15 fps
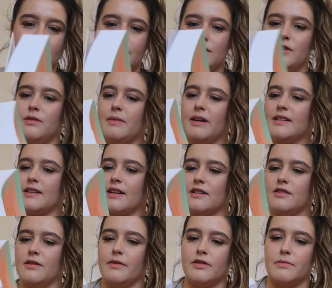I'm assuming it's like a
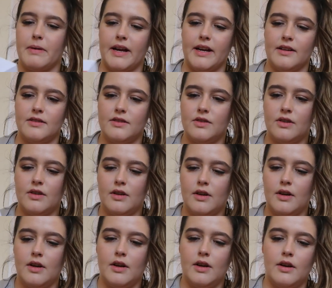two hundred page
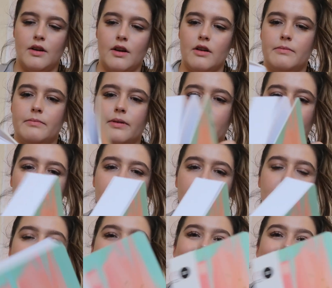yeah. notebook.